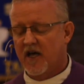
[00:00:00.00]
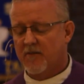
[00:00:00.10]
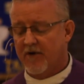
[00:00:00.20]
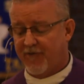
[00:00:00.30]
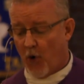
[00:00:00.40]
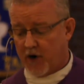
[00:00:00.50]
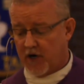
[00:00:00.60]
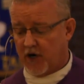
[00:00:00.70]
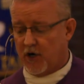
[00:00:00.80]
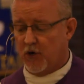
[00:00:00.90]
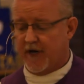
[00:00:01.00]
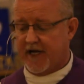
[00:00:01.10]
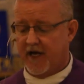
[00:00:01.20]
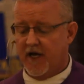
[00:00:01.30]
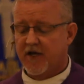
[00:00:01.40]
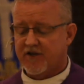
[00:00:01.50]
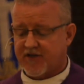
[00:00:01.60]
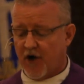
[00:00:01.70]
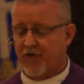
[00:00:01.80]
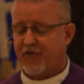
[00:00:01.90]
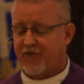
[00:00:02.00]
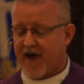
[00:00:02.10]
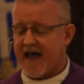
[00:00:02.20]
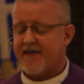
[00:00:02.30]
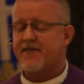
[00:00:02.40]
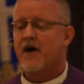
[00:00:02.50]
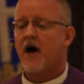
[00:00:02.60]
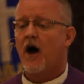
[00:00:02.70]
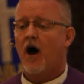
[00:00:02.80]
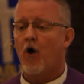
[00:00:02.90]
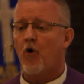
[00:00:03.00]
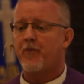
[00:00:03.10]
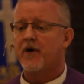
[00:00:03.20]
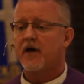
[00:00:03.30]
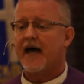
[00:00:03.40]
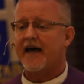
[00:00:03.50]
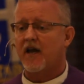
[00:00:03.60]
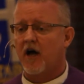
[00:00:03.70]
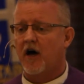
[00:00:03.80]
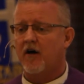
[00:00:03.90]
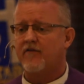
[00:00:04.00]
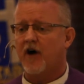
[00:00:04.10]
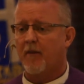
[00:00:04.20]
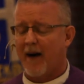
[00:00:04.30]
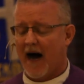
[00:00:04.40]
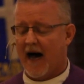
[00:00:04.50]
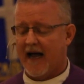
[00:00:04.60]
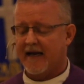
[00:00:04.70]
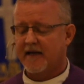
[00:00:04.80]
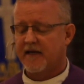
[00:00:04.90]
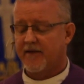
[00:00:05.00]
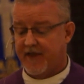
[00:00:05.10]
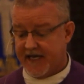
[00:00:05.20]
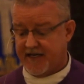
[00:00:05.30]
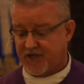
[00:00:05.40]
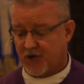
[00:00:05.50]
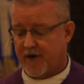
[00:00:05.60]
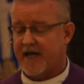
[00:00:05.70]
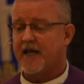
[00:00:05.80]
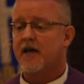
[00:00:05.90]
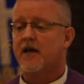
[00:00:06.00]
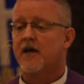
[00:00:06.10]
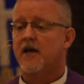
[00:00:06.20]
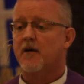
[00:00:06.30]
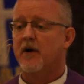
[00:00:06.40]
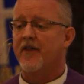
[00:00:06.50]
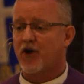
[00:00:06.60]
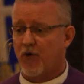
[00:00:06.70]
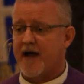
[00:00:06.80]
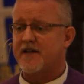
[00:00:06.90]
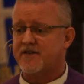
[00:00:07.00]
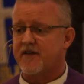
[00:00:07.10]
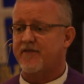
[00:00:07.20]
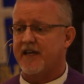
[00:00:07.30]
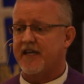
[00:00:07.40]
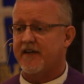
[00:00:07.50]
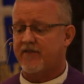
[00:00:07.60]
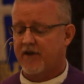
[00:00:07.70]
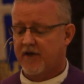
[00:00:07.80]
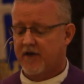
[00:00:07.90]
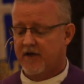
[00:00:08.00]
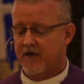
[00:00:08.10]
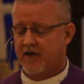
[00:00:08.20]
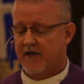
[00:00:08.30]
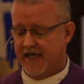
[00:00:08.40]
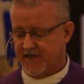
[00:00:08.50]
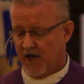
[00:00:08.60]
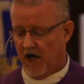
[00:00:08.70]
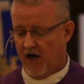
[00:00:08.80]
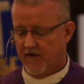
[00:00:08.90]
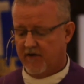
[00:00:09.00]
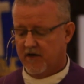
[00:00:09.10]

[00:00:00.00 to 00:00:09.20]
before concluding, so faith, hope, and love abide, these 3, but the greatest of these is love.